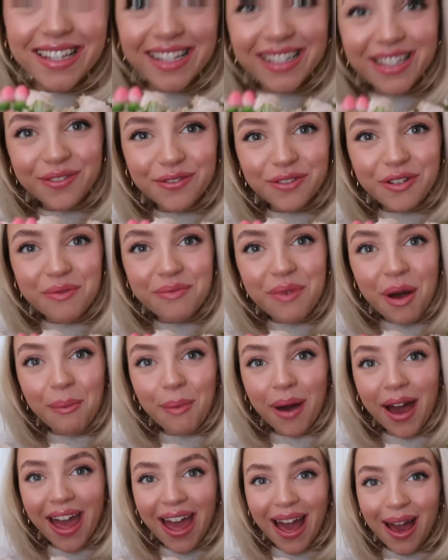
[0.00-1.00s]
These are from
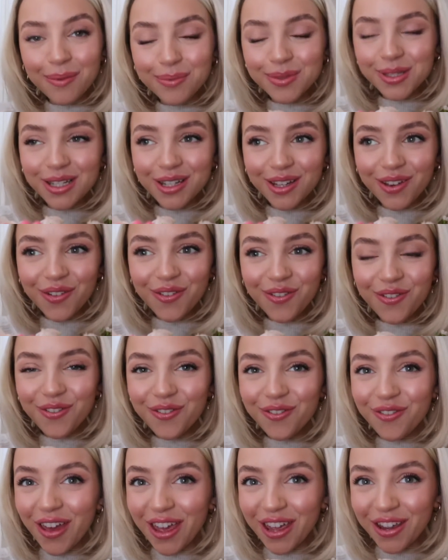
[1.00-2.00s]
my absolute
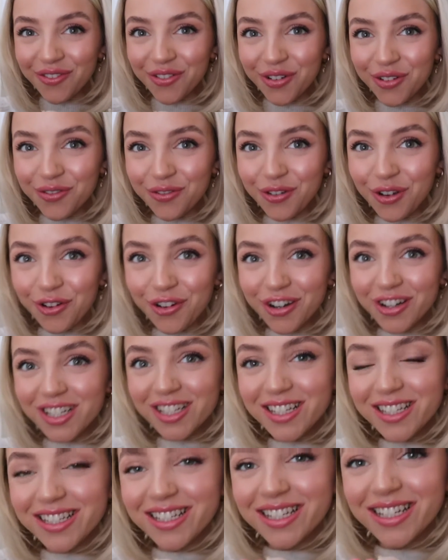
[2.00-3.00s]
favorite
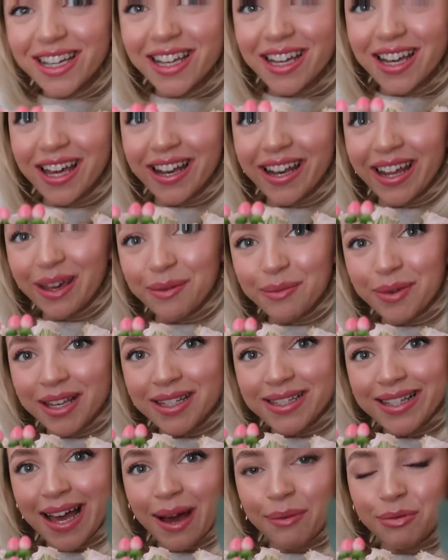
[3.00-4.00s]
florist. Her name
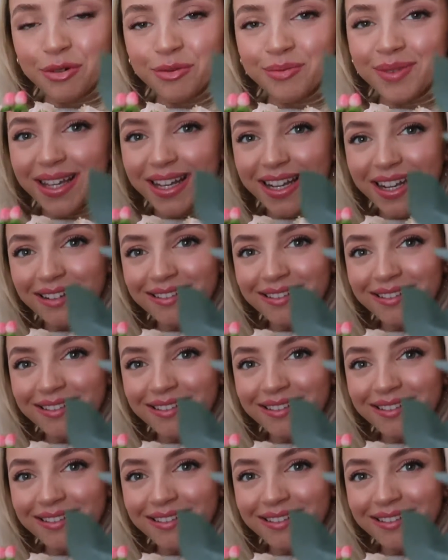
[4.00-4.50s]
is Apple Min.